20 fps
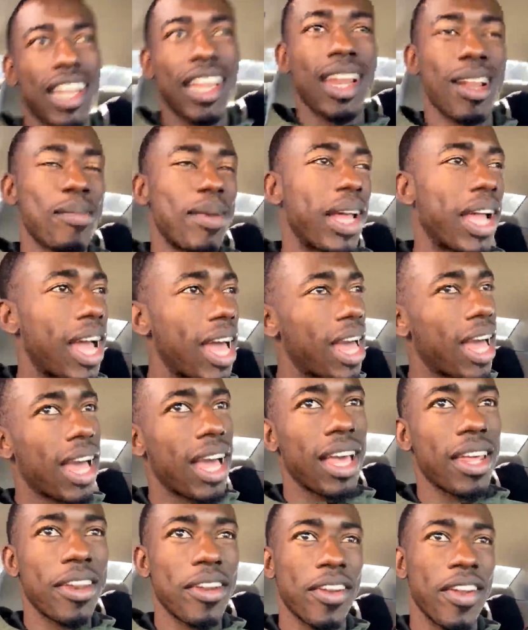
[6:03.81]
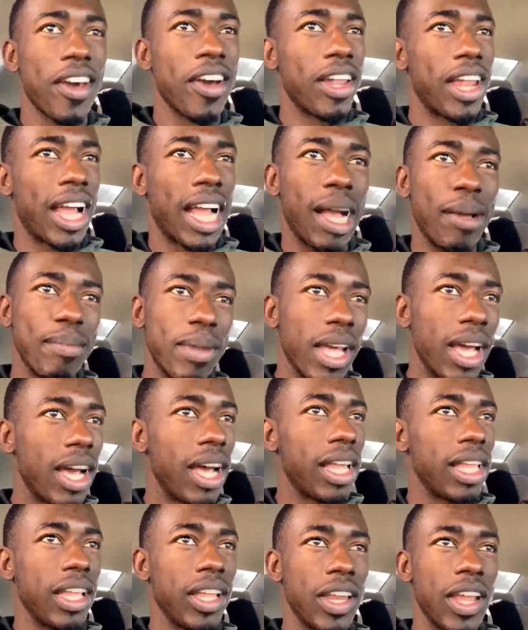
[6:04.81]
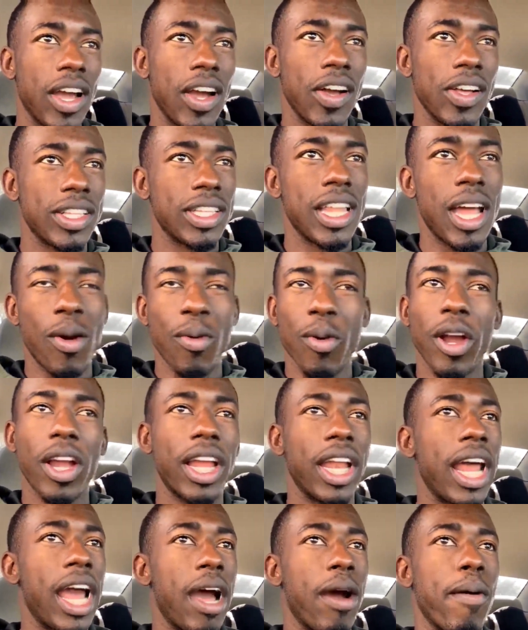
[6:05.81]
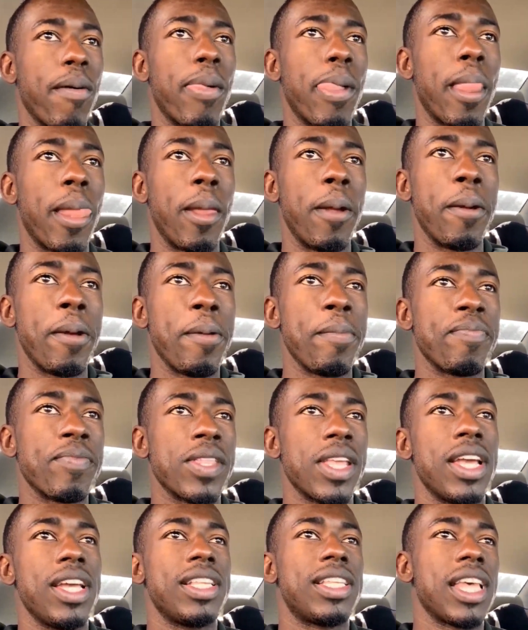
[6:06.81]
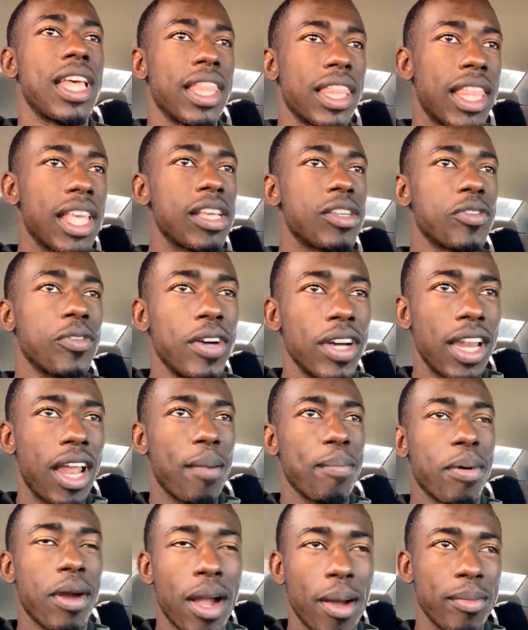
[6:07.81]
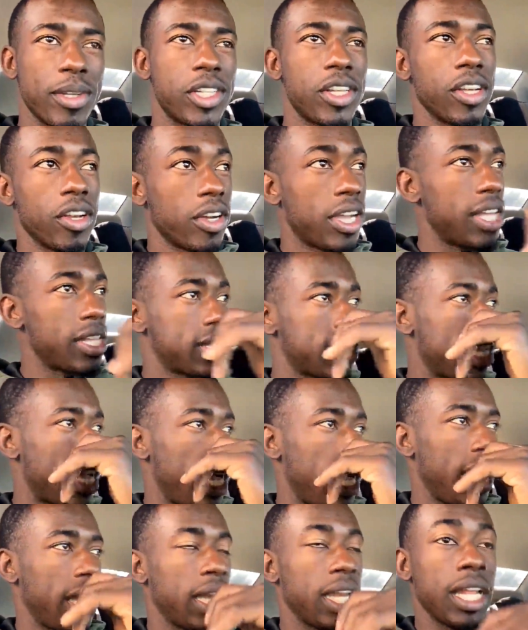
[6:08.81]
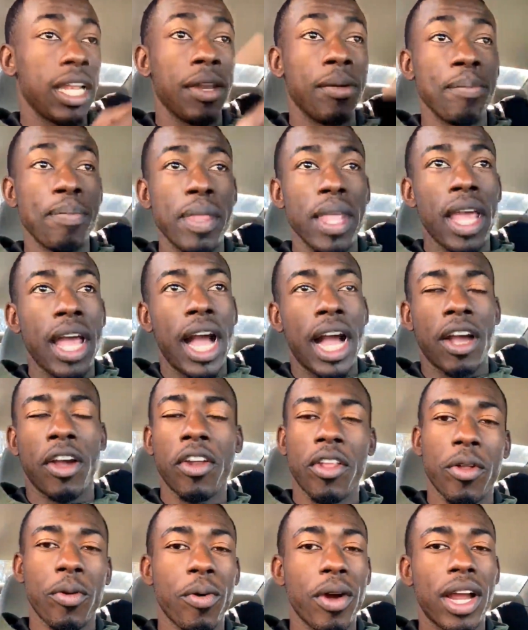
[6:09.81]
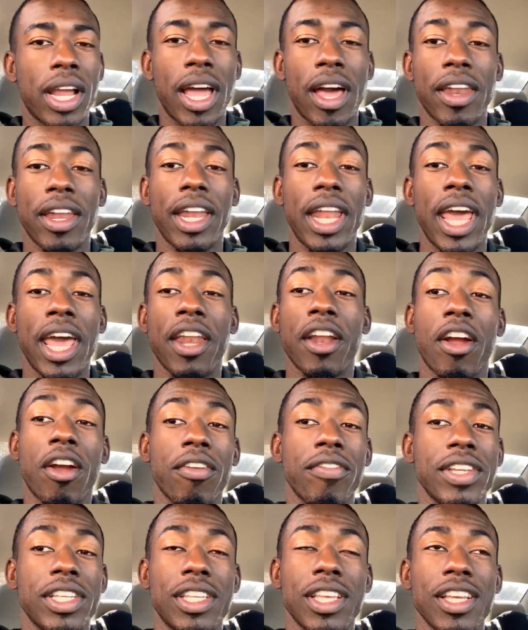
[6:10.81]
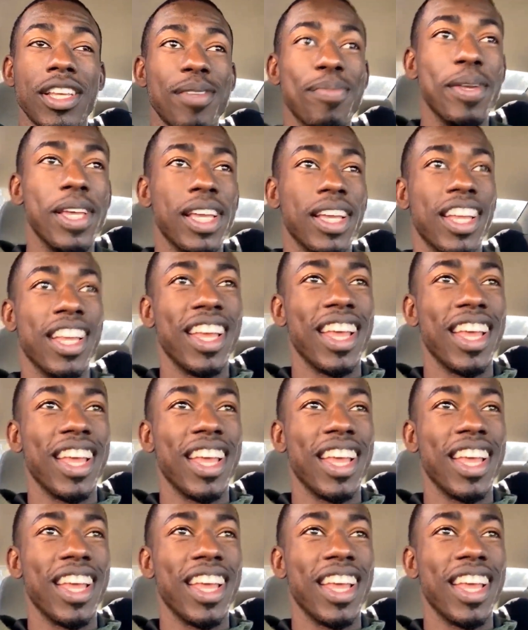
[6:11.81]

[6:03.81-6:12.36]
And I'm like, I don't know, like, I'm done. You know, it's not working out. He said, this one, I promise you, you'll get signed. And I go to the workout and Ed Hervey sees me.